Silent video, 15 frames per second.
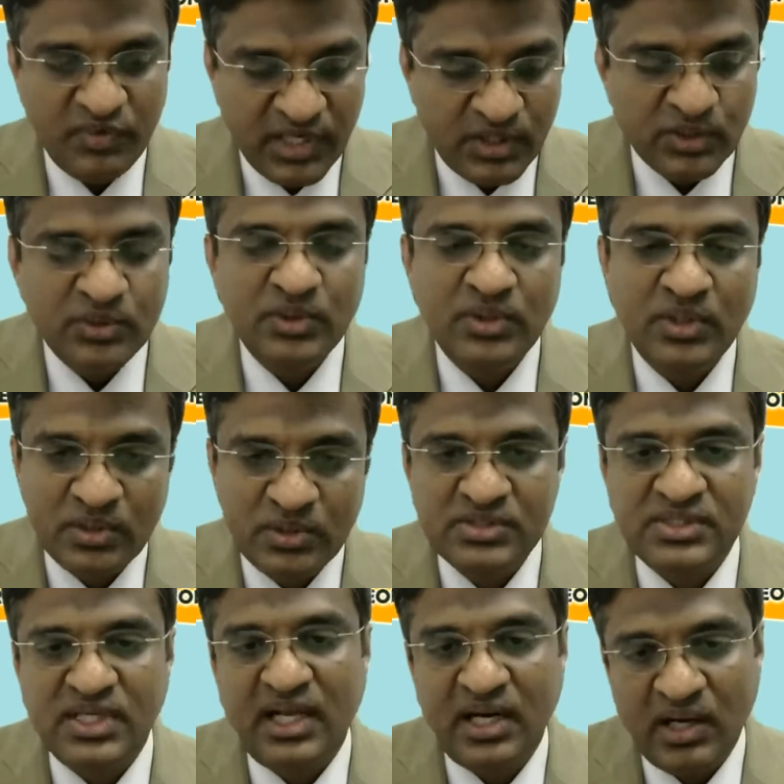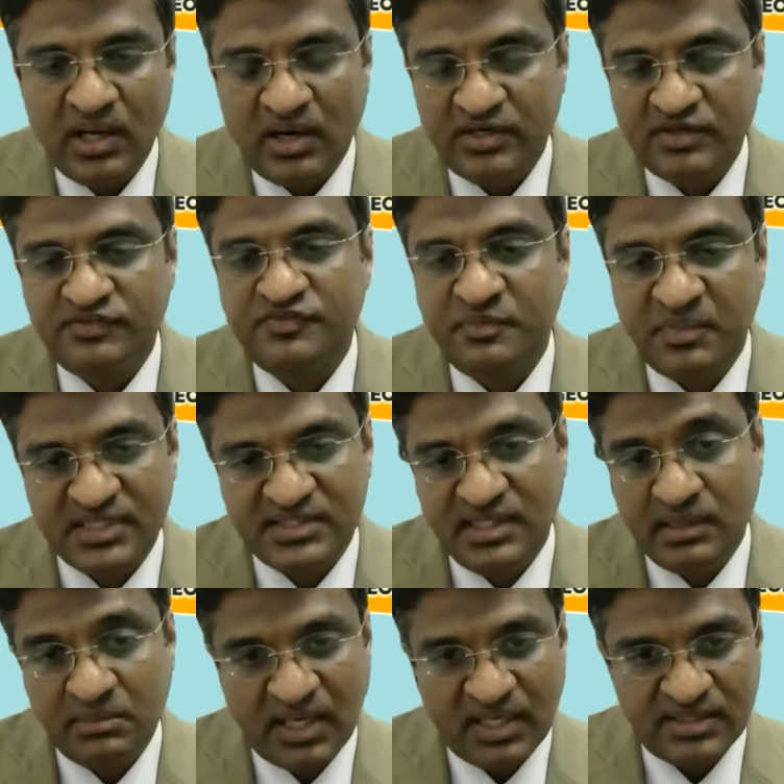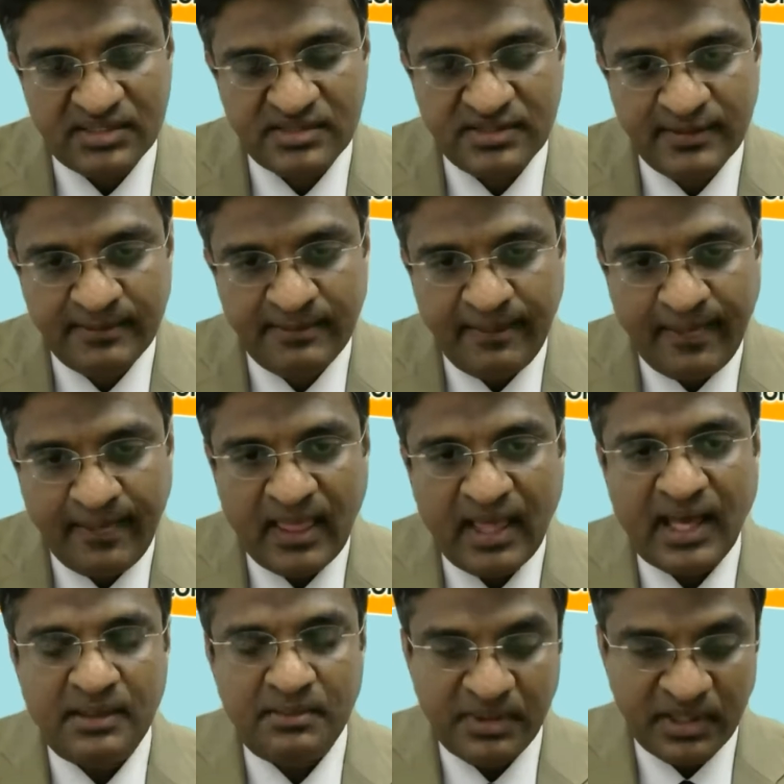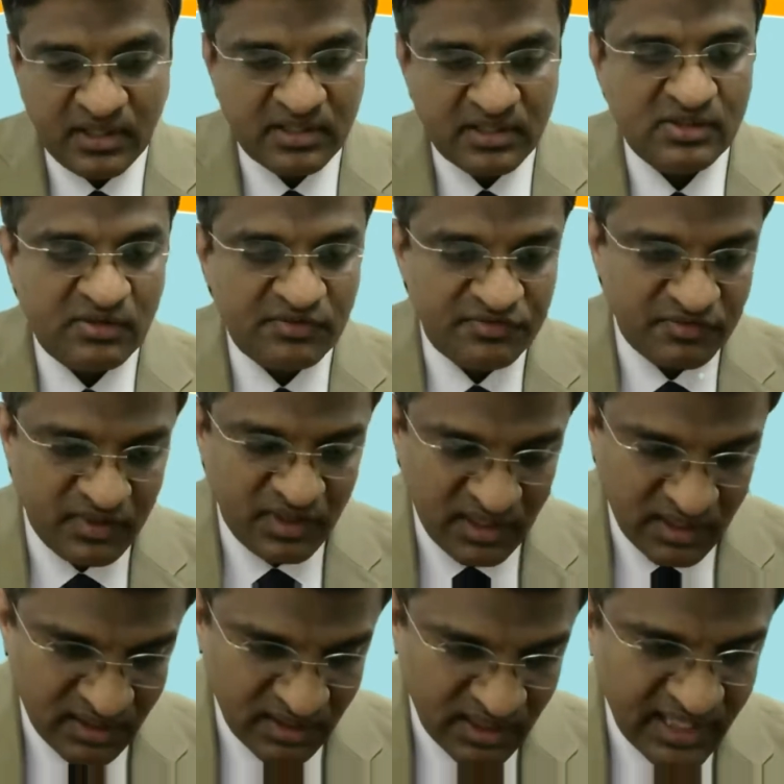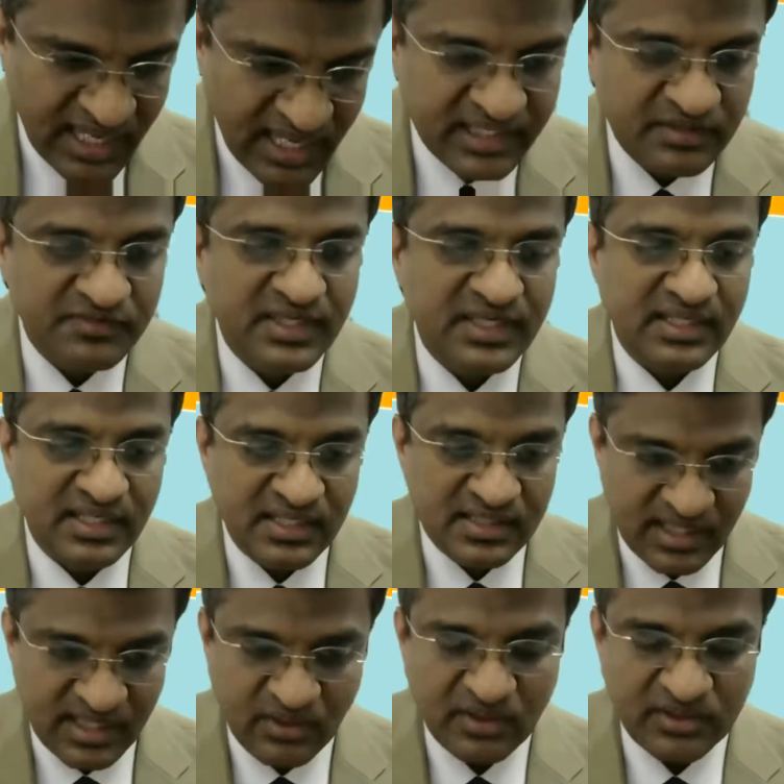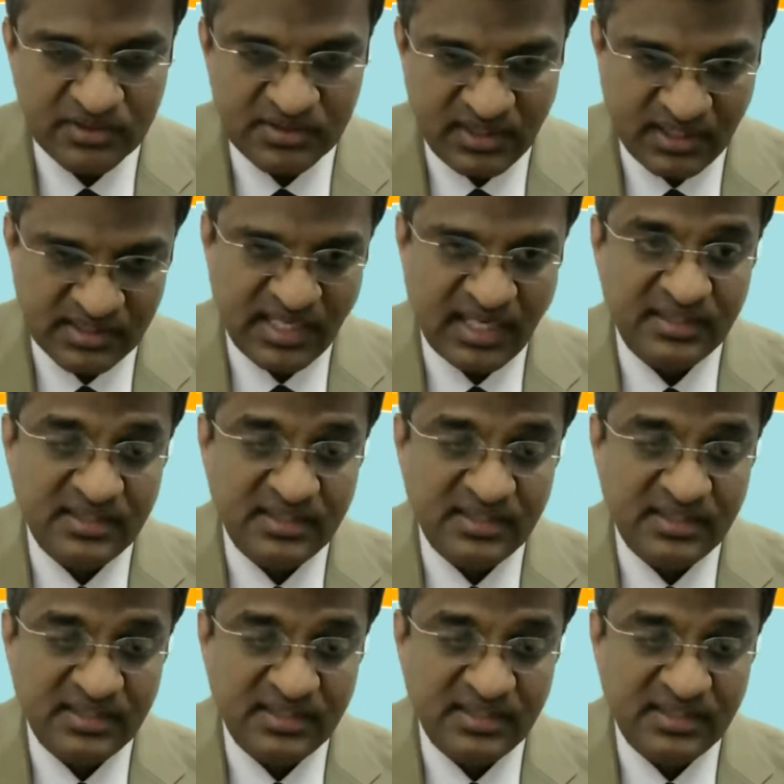we do lose a lot of muscle mass, and because of inactivity and all those things.